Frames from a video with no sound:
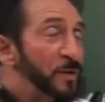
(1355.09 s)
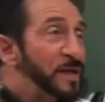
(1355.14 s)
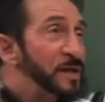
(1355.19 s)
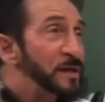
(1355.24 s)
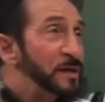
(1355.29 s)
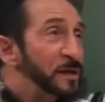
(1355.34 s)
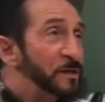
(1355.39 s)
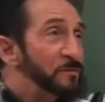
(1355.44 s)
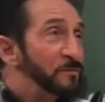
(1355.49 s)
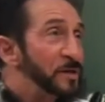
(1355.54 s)
we
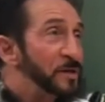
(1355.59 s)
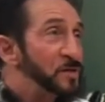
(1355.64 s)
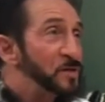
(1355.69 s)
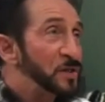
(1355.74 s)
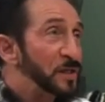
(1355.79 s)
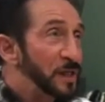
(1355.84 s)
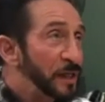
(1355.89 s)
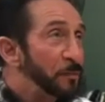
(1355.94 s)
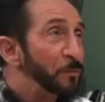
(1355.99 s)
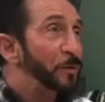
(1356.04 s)
can
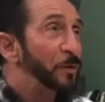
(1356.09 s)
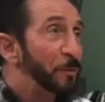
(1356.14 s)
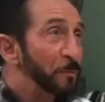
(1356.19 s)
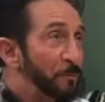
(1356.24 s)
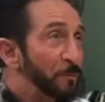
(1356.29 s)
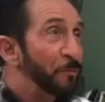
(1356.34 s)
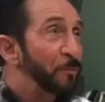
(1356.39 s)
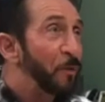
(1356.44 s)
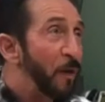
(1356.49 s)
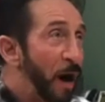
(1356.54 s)
envision, it will
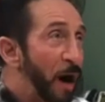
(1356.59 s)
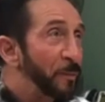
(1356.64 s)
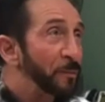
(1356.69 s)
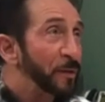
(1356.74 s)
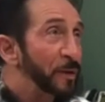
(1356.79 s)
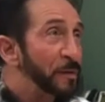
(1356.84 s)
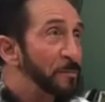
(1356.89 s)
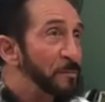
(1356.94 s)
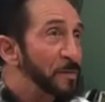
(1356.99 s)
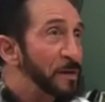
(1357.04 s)

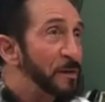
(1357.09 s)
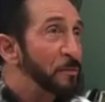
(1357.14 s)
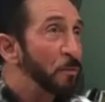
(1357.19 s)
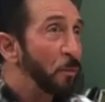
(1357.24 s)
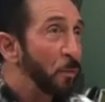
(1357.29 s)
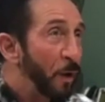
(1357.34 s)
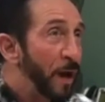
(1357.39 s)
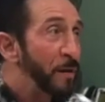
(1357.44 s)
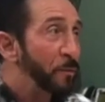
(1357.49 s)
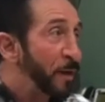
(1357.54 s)
probably be
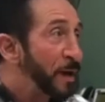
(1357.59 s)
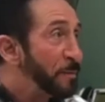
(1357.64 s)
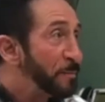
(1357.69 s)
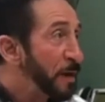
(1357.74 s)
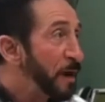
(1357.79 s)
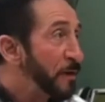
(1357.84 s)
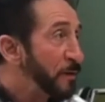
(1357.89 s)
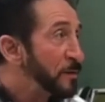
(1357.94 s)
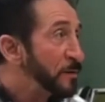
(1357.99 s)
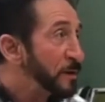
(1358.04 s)
way, way
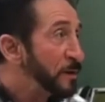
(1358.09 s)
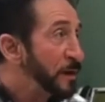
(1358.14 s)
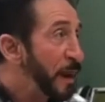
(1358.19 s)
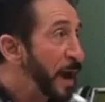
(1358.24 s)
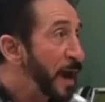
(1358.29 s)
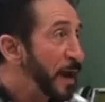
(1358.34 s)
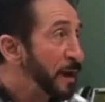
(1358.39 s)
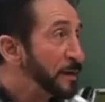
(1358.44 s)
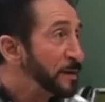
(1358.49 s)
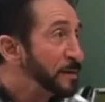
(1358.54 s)
better than
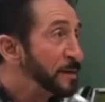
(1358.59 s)
that.